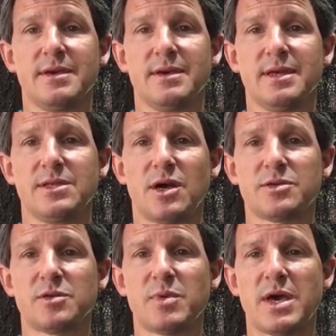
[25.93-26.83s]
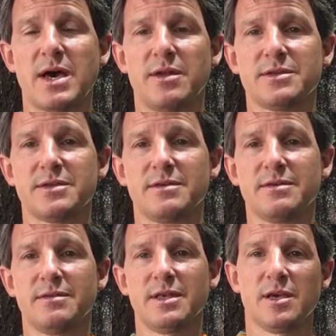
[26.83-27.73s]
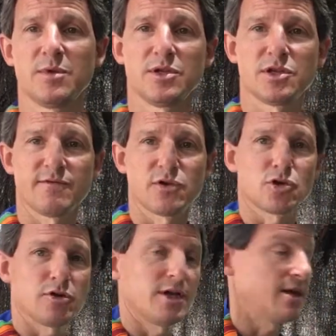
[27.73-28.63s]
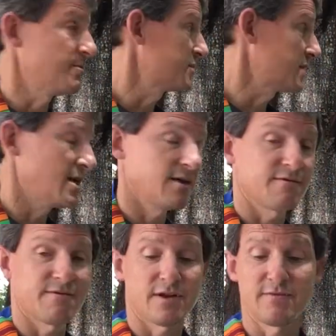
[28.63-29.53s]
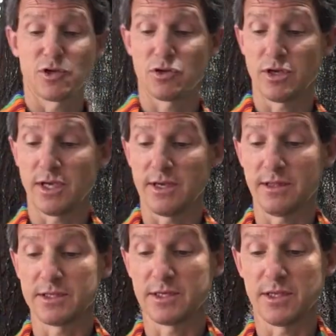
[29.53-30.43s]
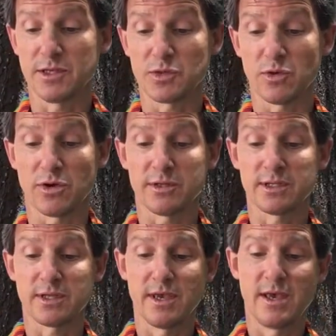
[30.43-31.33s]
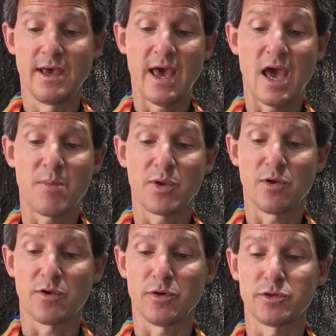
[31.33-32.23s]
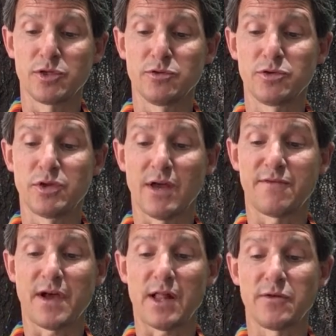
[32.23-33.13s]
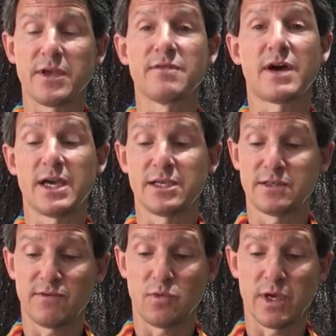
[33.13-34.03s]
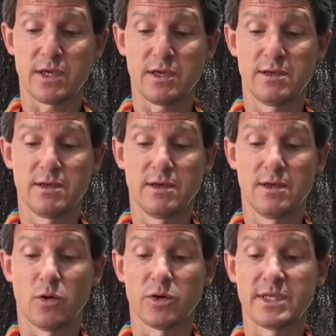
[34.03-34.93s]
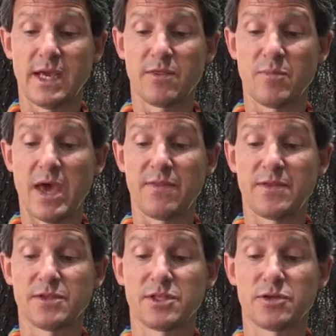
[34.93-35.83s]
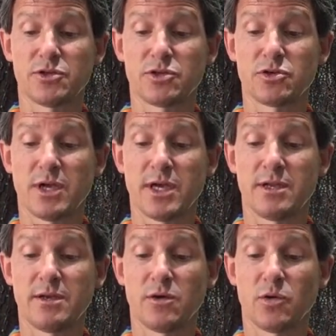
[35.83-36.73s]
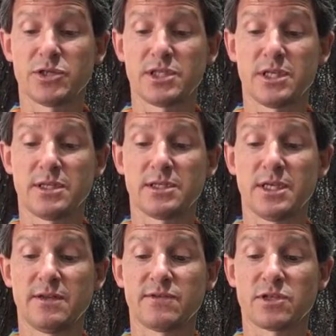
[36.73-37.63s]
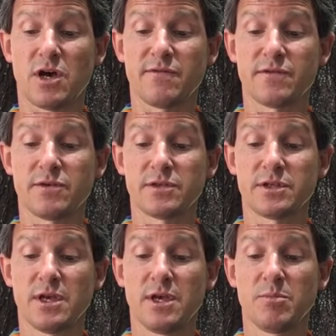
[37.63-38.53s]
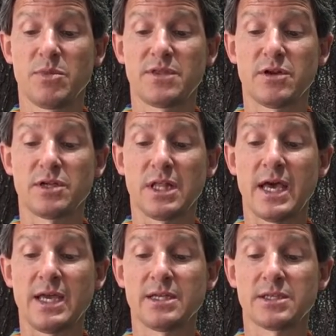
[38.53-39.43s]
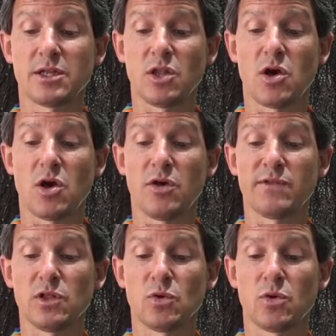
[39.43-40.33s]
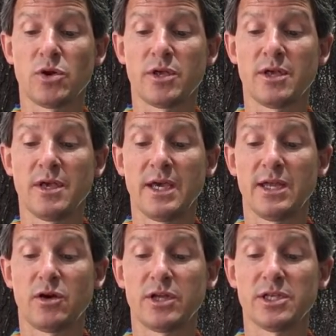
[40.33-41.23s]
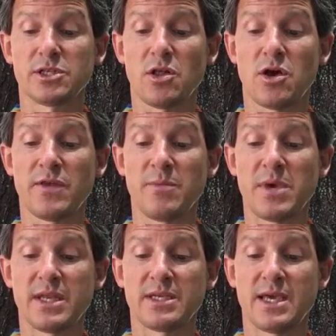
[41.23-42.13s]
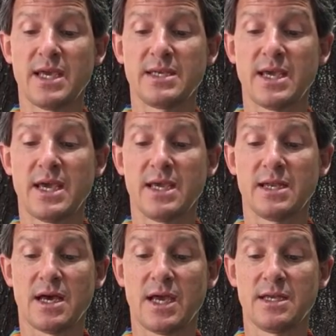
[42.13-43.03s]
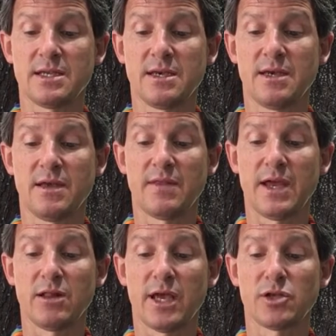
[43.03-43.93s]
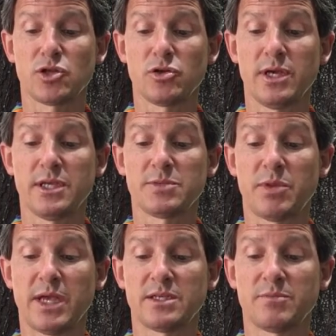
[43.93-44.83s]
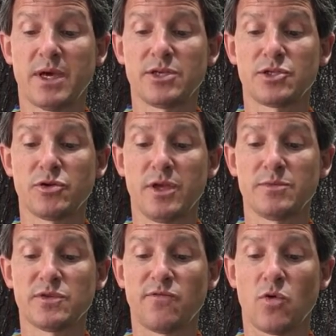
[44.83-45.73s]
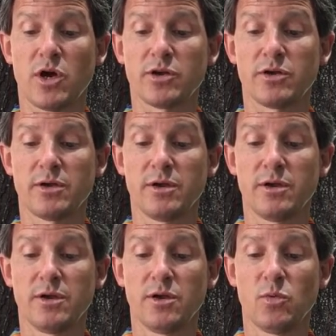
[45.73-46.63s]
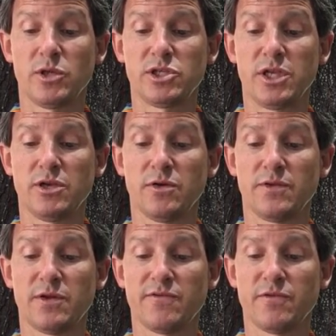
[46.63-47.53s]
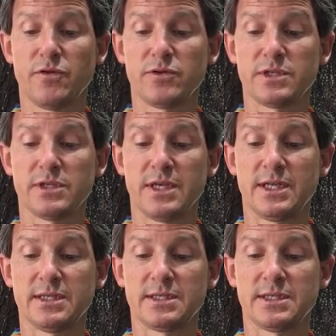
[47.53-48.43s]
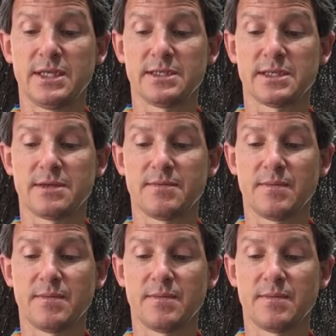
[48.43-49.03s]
He talks about the image of a tree. I'm standing in front of a tree. Listen to these words. Happy are those who do not follow the advice of the wicked, or take the path that sinners tread, or sit in the seat of scoffers. But their delight is in the law of the Lord, and on His law they meditate day and night. They are like trees planted by streams of water, which yield their fruit in its season.